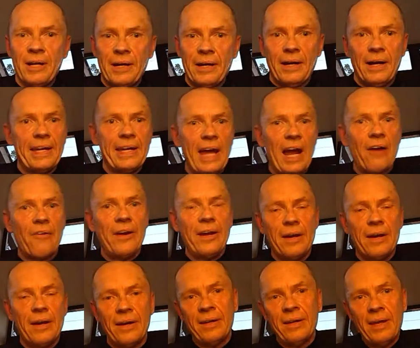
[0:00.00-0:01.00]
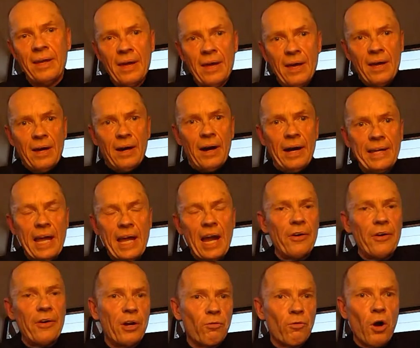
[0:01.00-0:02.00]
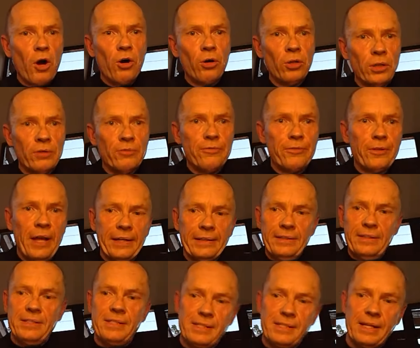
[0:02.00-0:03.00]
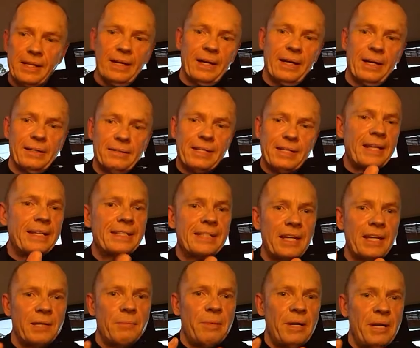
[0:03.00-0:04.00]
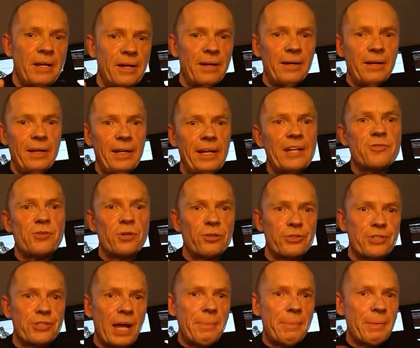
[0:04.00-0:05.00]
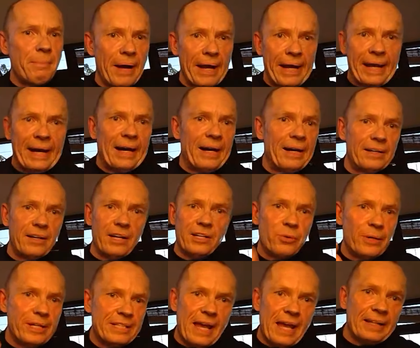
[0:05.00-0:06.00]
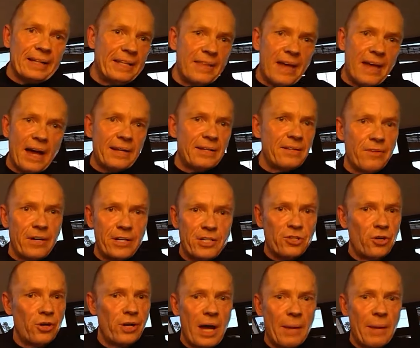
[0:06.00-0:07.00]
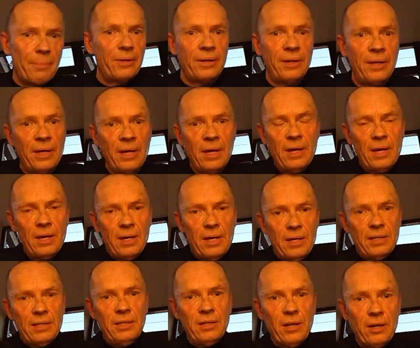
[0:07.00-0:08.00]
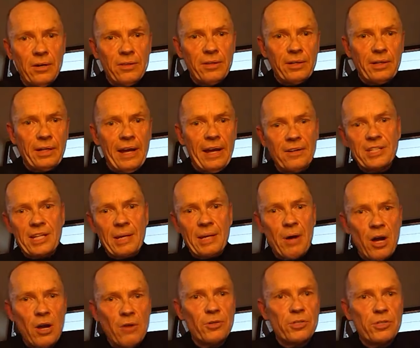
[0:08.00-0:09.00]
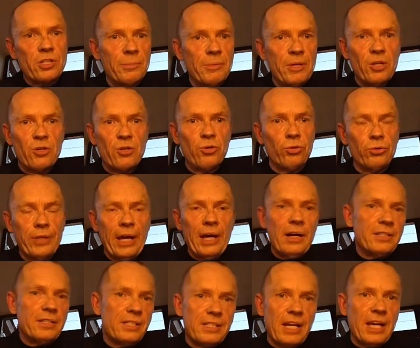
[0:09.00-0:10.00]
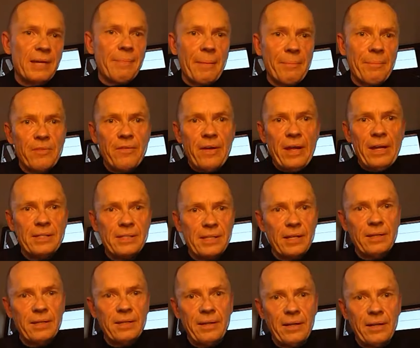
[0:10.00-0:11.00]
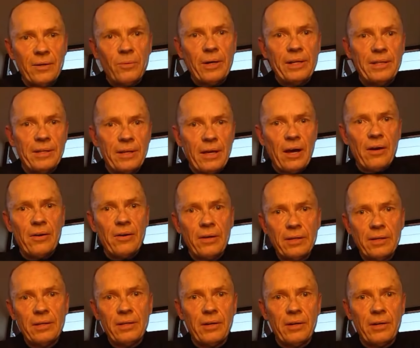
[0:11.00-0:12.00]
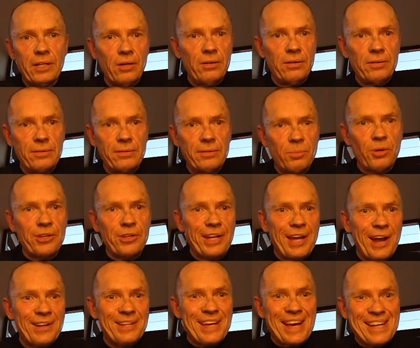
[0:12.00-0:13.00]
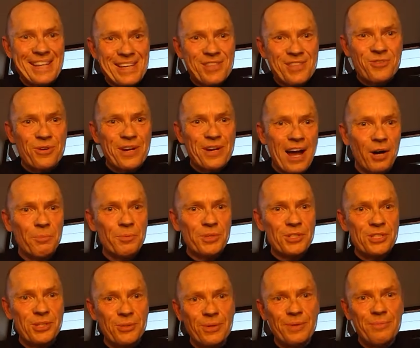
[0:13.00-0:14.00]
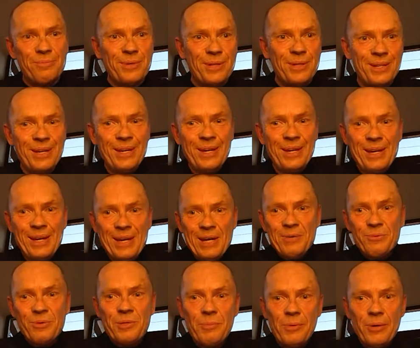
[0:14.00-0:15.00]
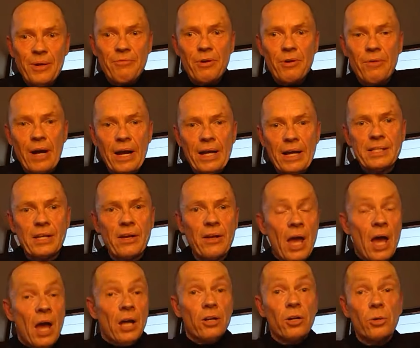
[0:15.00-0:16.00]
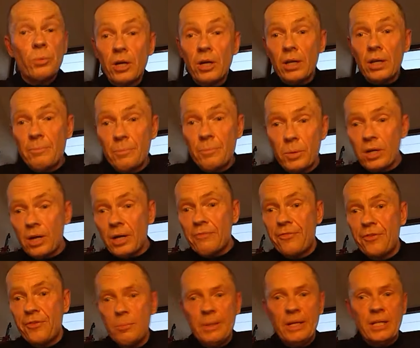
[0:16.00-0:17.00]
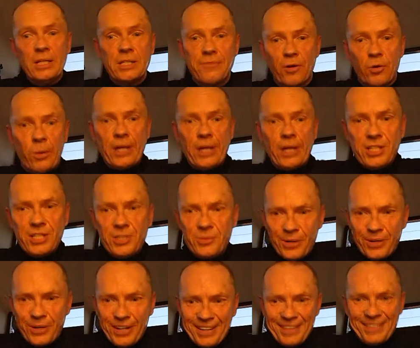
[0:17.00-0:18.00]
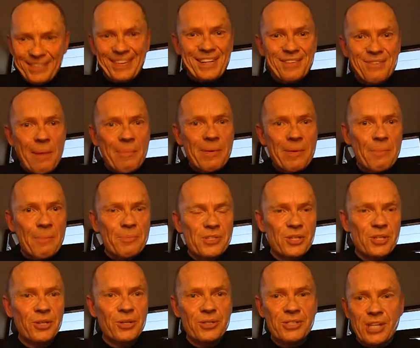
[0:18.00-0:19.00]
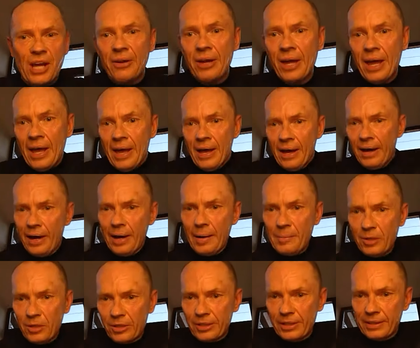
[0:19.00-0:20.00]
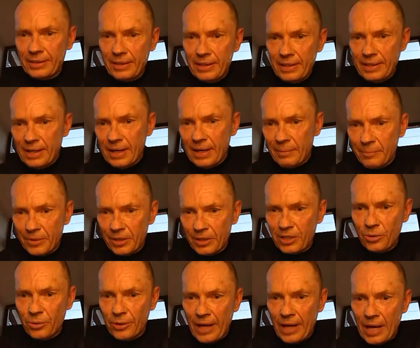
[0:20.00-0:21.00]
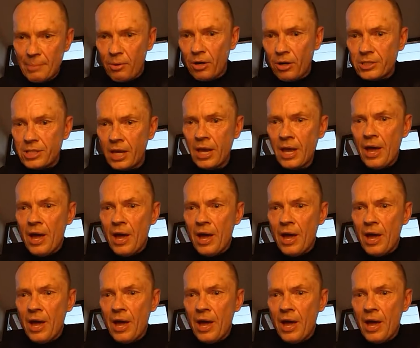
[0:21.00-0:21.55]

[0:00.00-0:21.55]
I, I carry a, I carry a roll of like this uh, ten centimeter electrical tape in my car, and I do exactly that. If I turn up and, you know, the clouds come over, it's going to be a cool day, I just tape up the vents, and, and away you go. You know, I don't bother taking three helmets to with me. Exactly. With me every race. So look, we've got a, we've got a few minutes for questions. We're going to, we're going to wrap it up soon. So I'm looking at the um, the Q and A box.